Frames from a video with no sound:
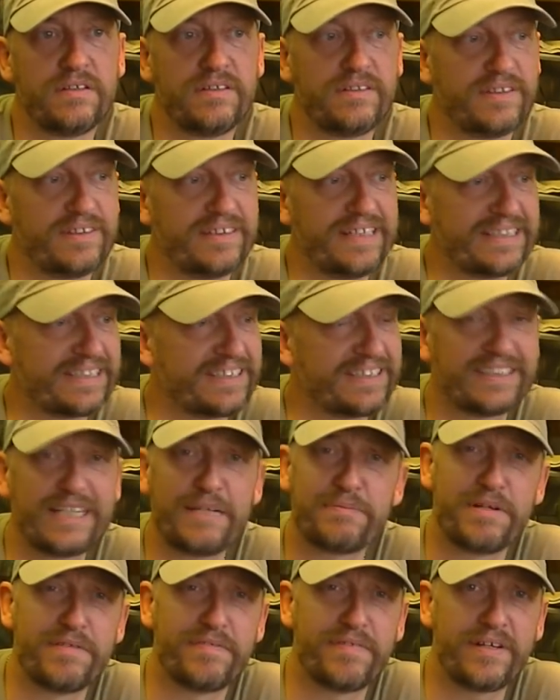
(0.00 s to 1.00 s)
That's a
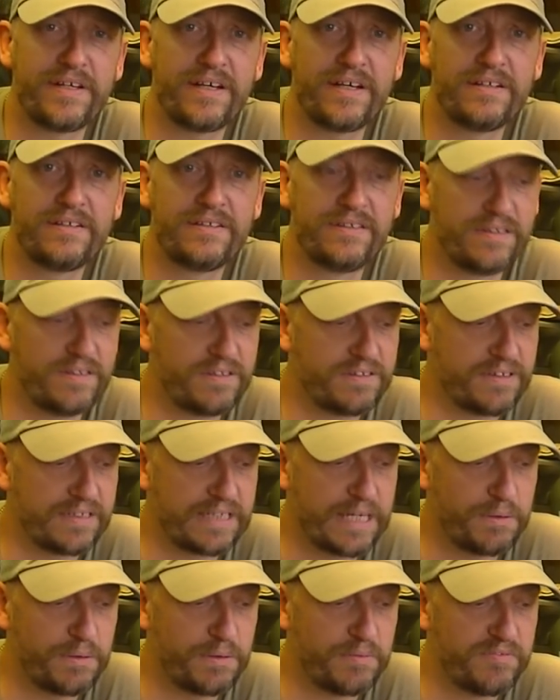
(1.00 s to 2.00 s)
separate video. I could
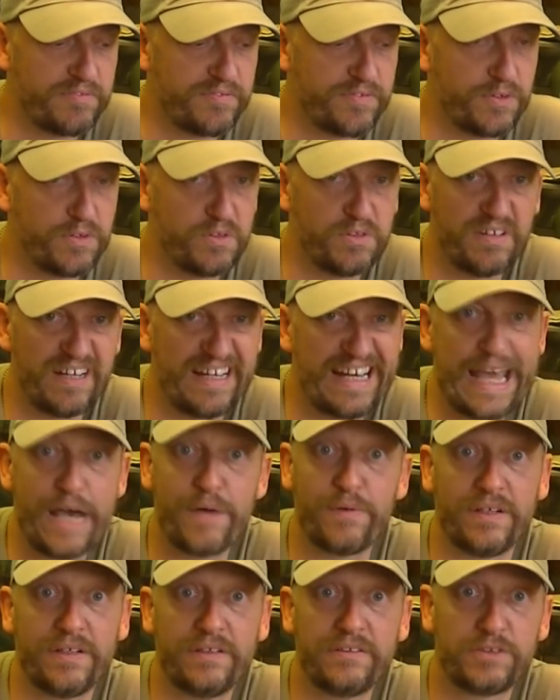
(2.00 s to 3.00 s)
go on for an
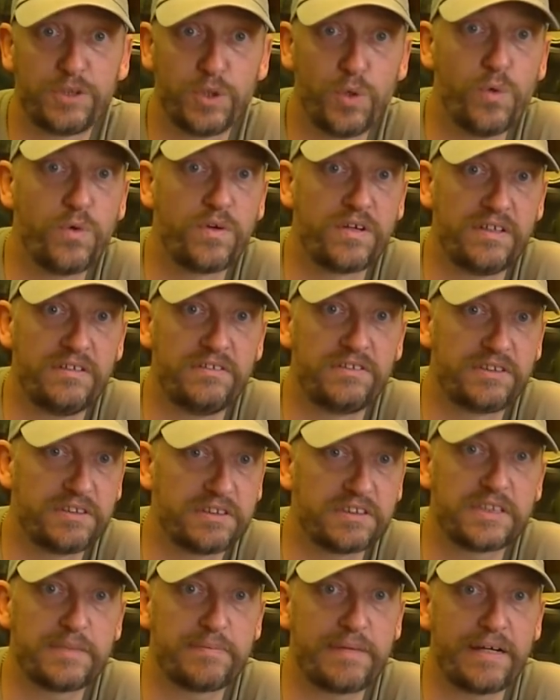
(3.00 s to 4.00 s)
hour talking
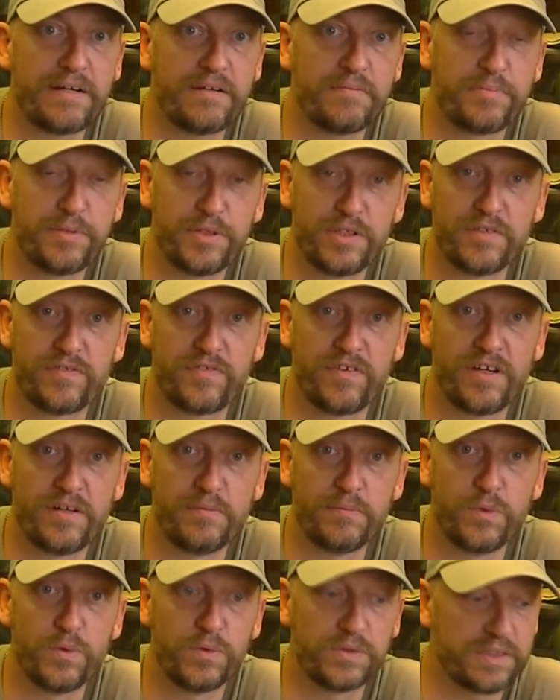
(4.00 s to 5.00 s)
just about
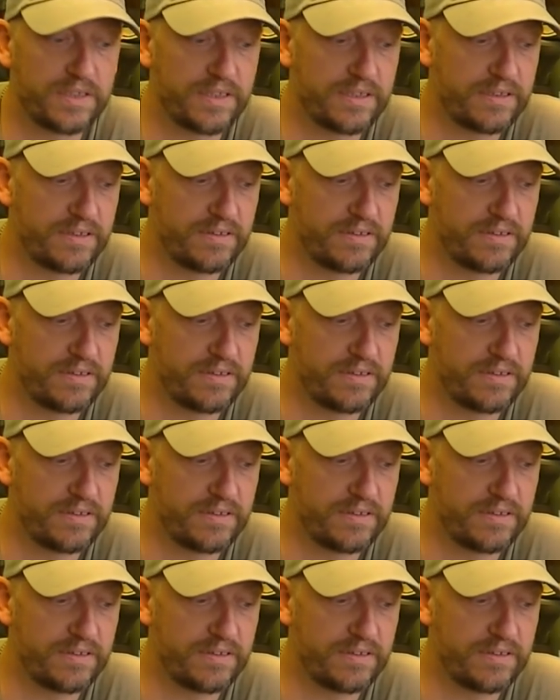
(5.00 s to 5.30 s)
purifying water.